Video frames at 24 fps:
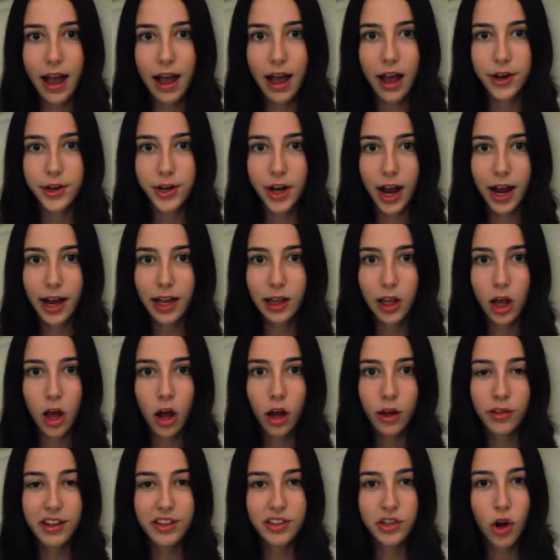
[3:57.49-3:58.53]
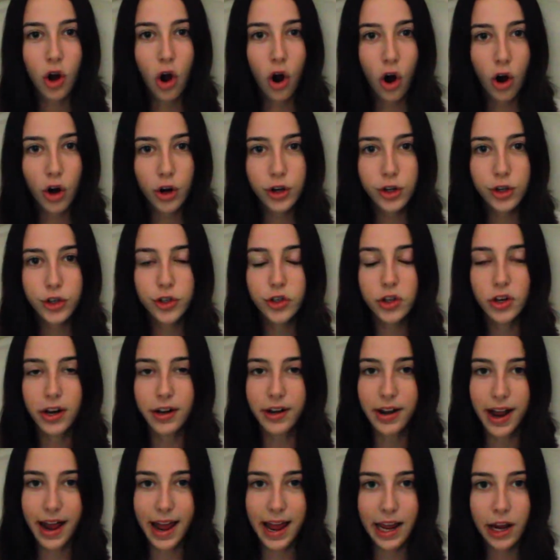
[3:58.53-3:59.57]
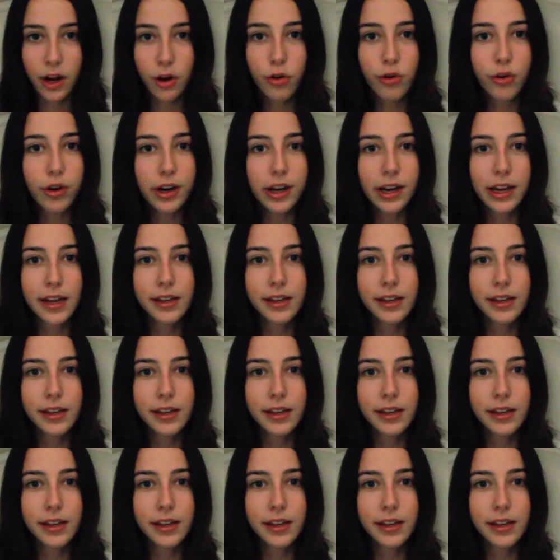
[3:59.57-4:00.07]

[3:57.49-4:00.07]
a dialogue that's harsh and angry